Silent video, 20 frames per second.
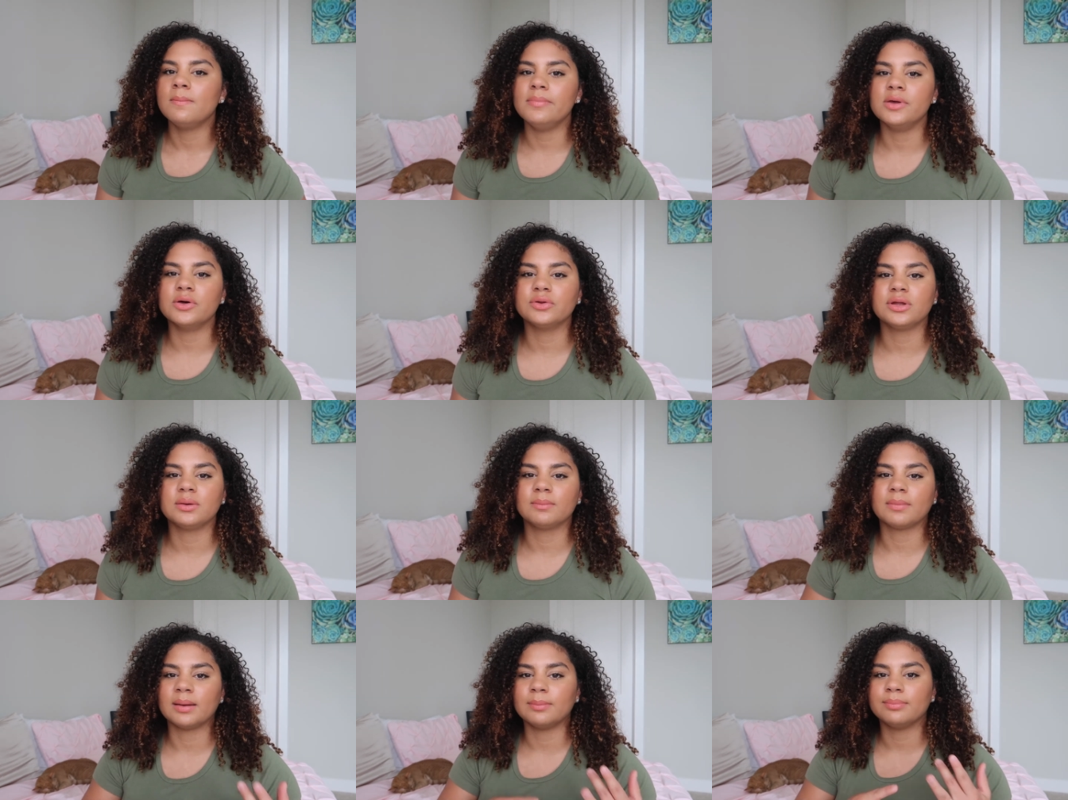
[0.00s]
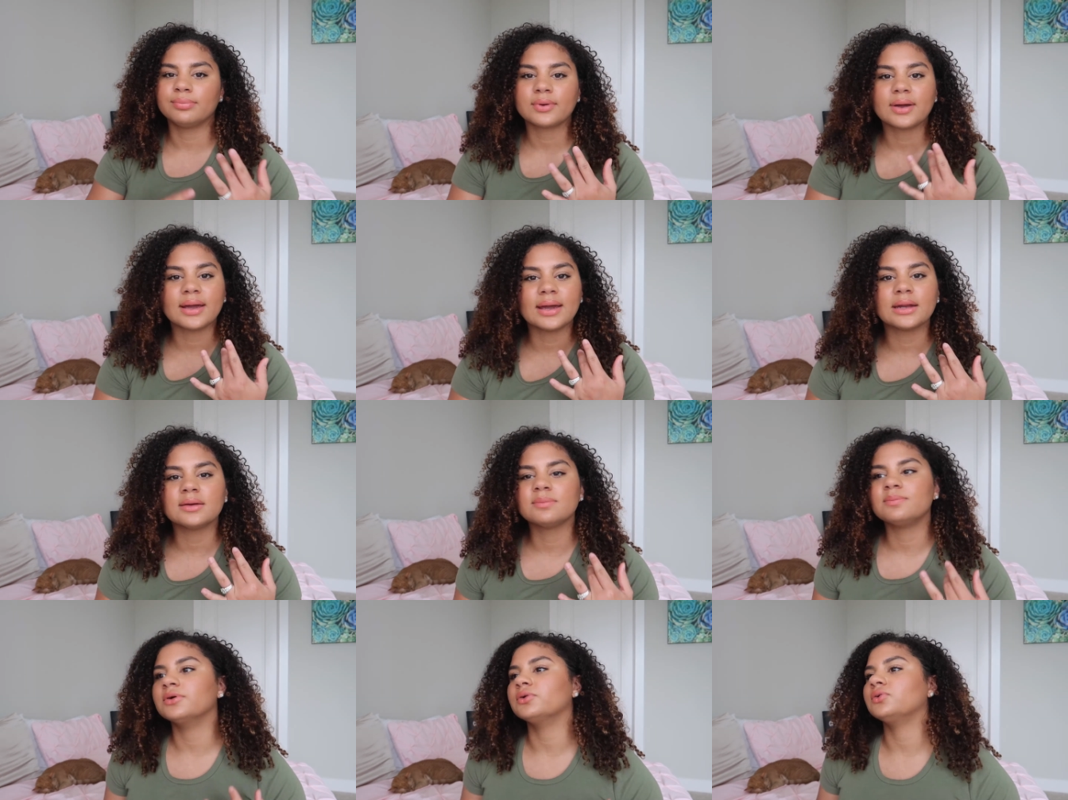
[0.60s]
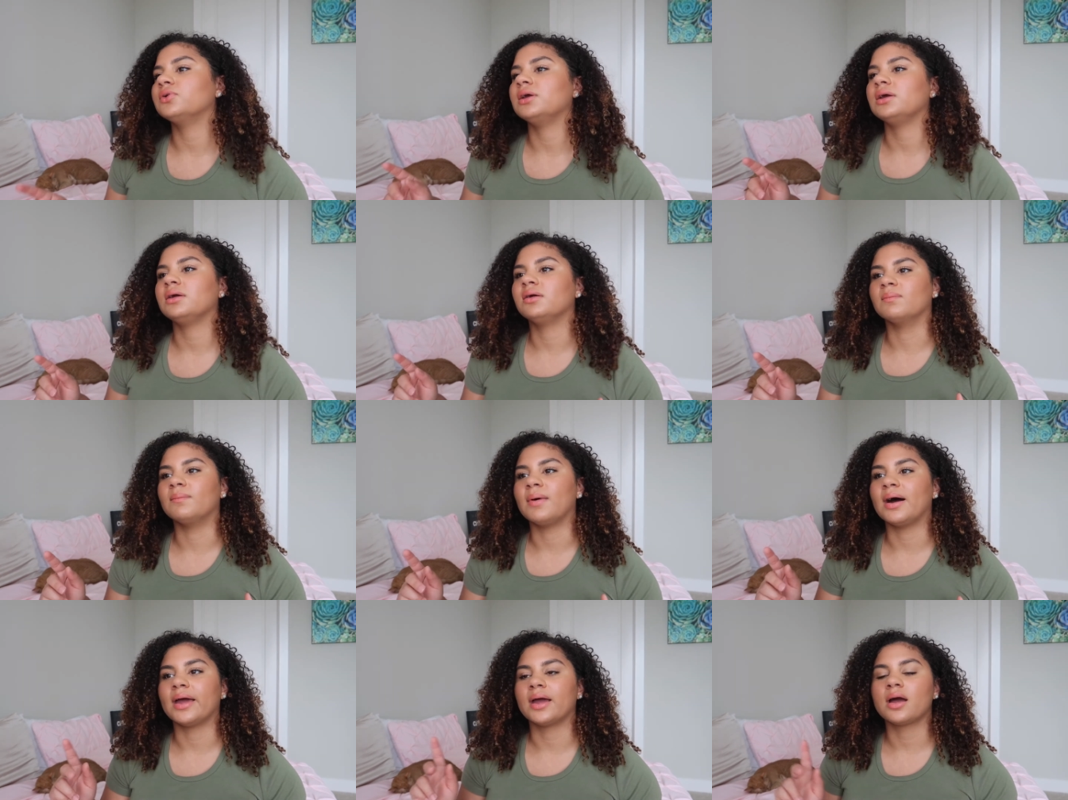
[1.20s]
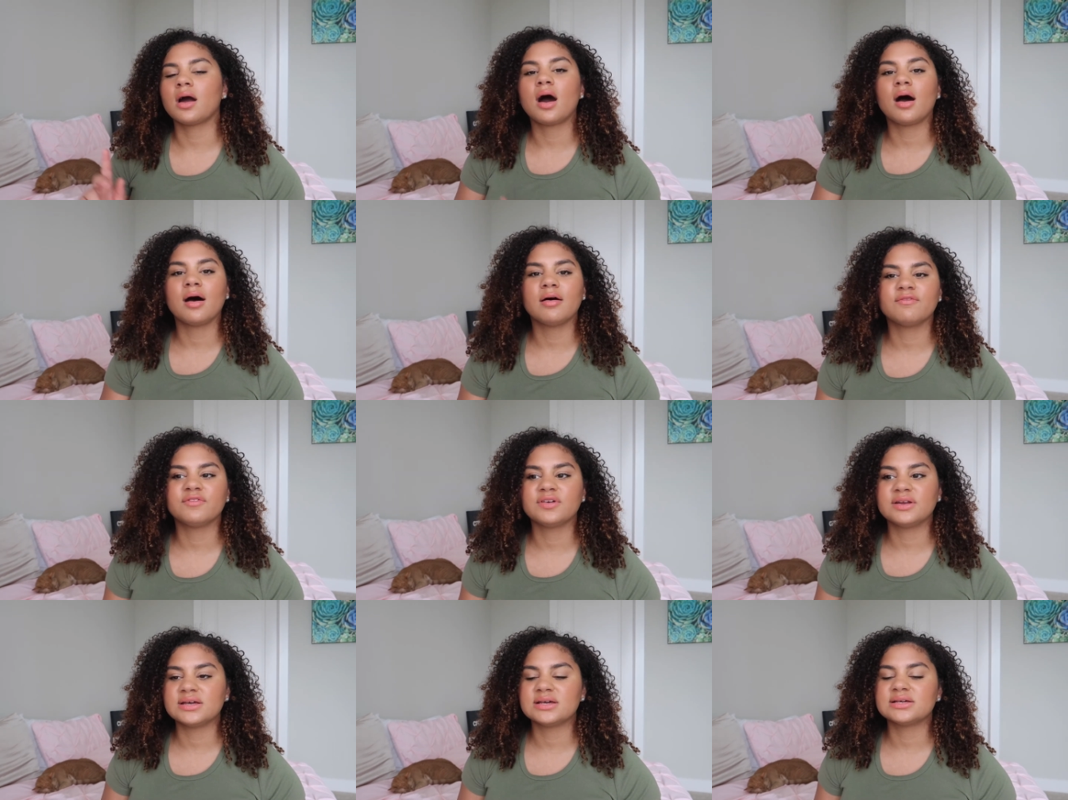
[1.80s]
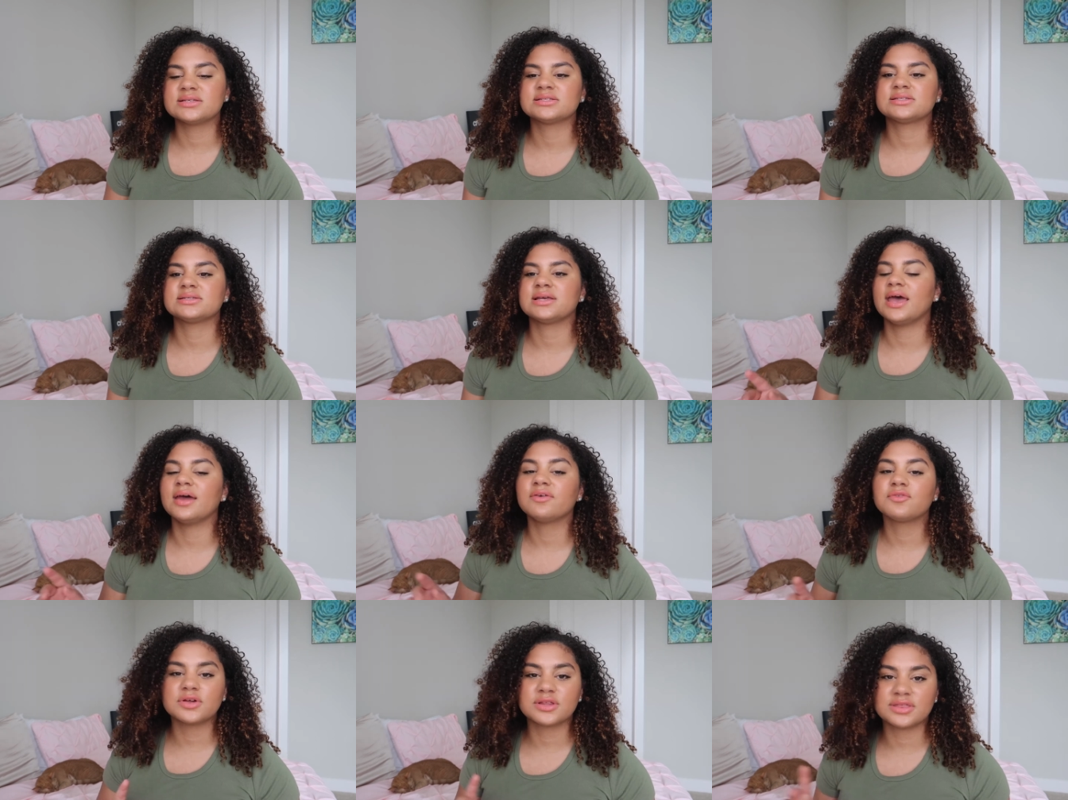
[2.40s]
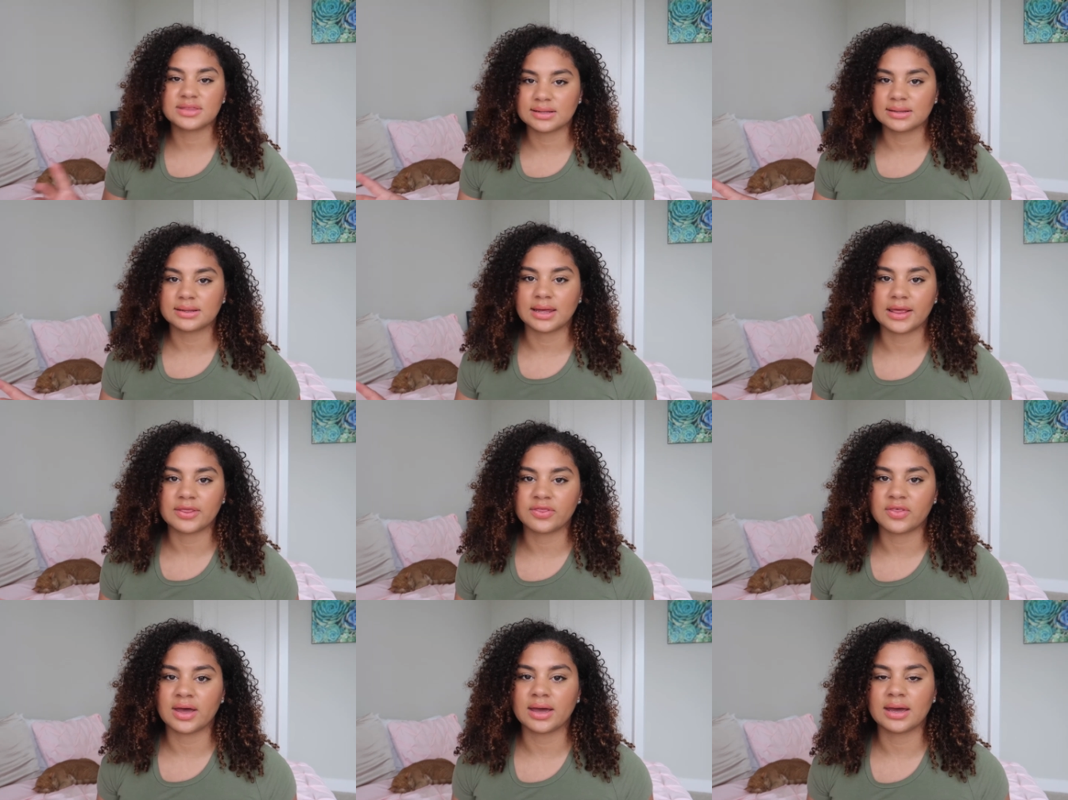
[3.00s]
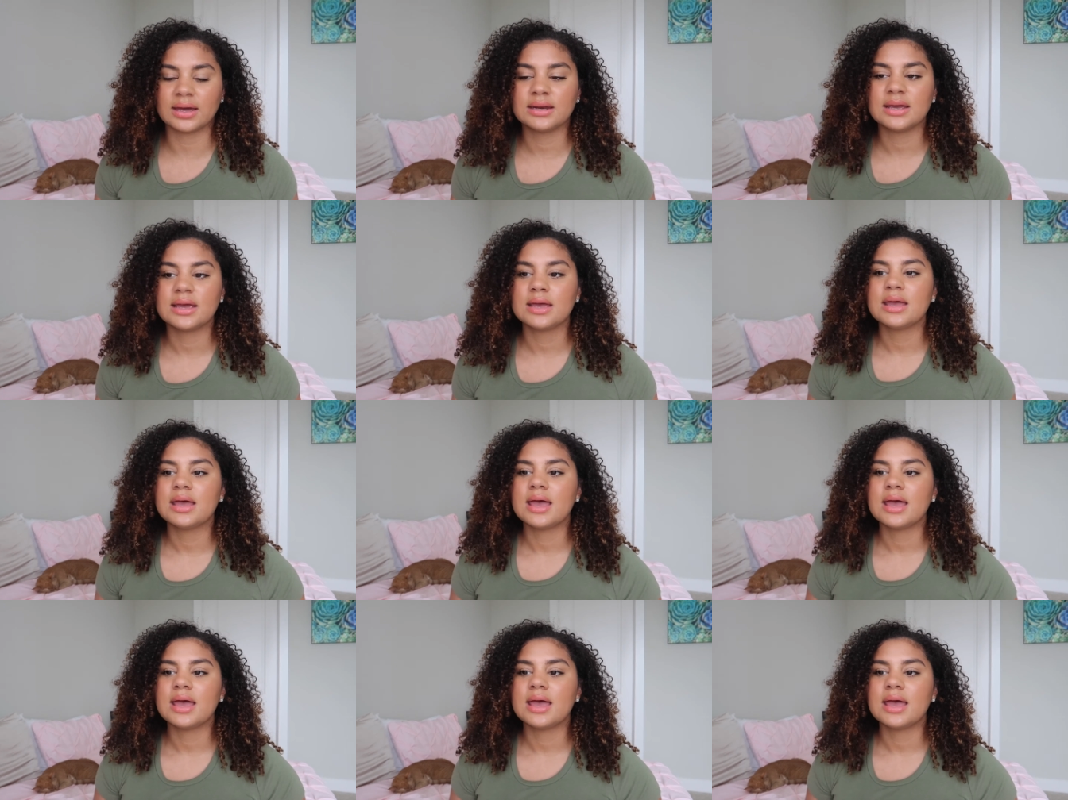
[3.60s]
building my brand building my confidence everything like that